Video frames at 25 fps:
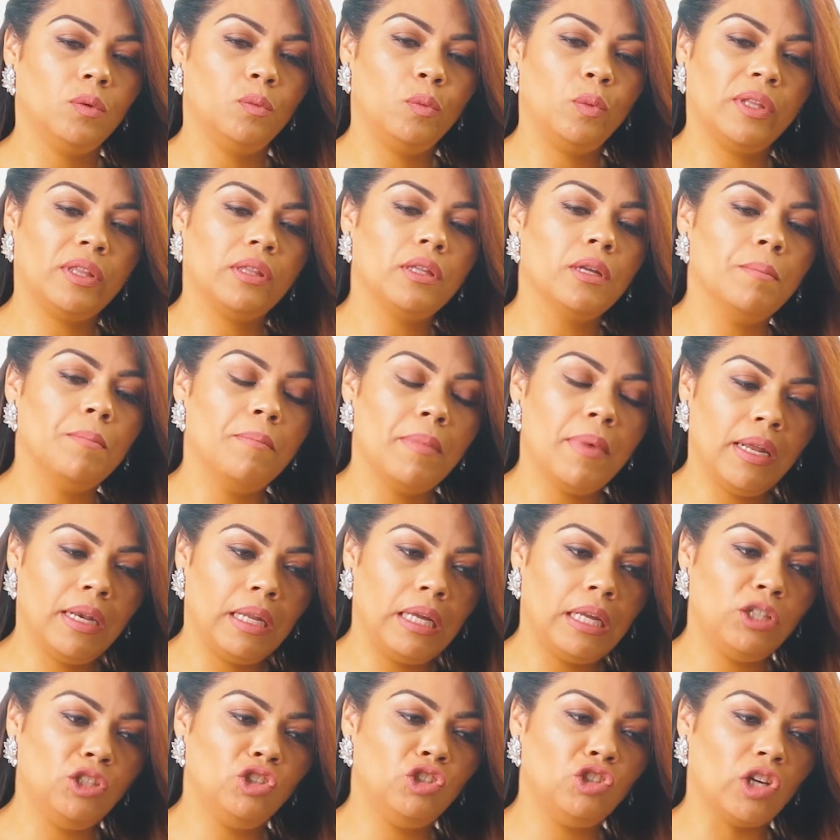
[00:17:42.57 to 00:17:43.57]
with the
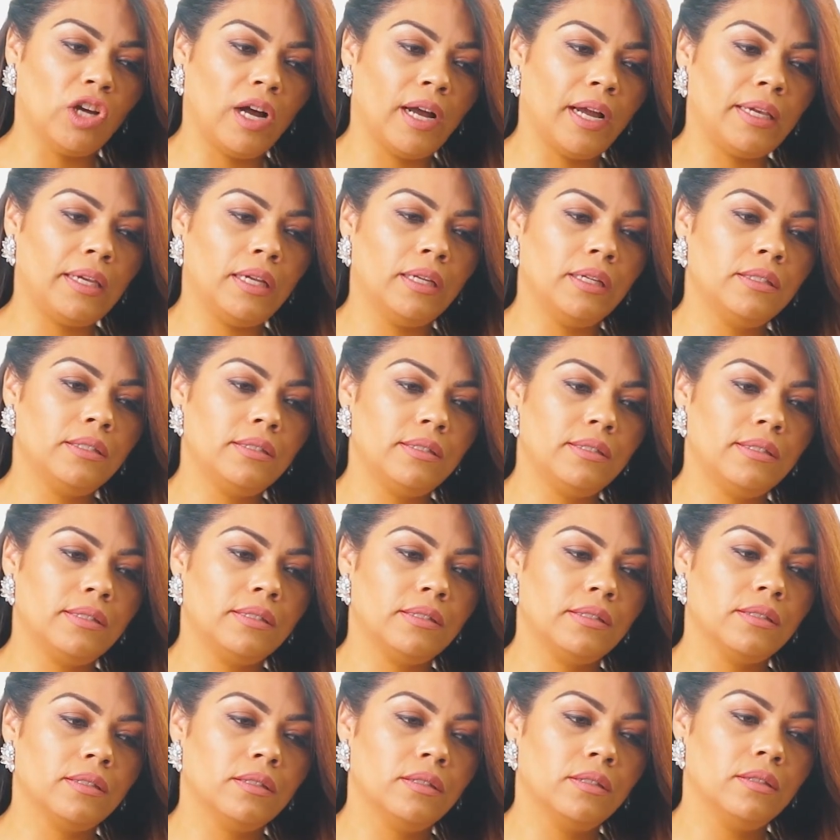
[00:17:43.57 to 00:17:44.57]
many
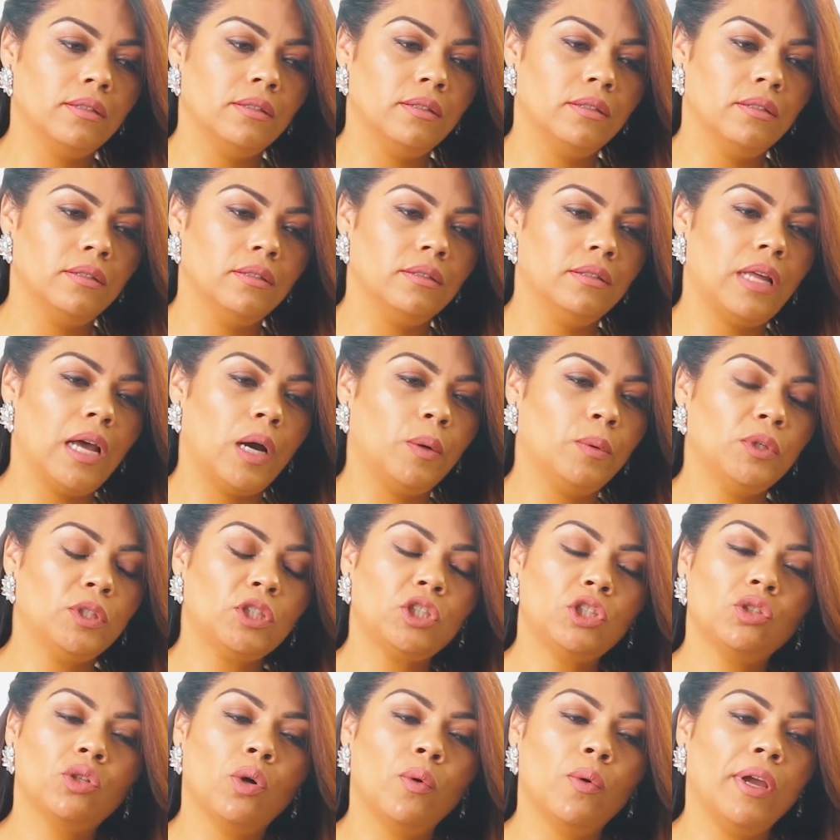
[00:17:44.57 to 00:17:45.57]
giants that were
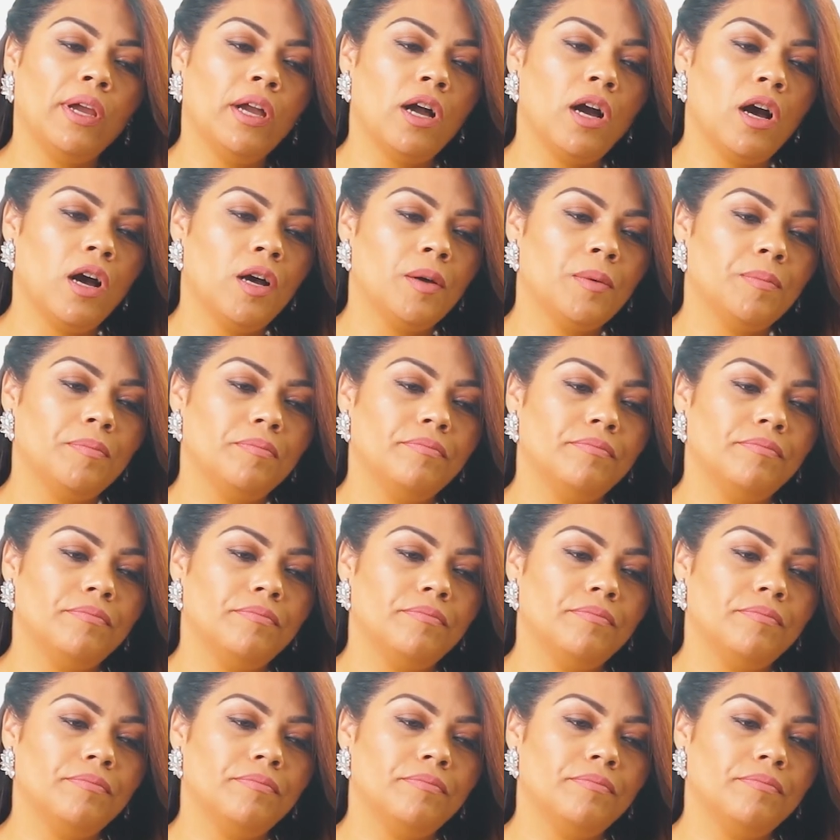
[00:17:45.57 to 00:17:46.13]
showing up,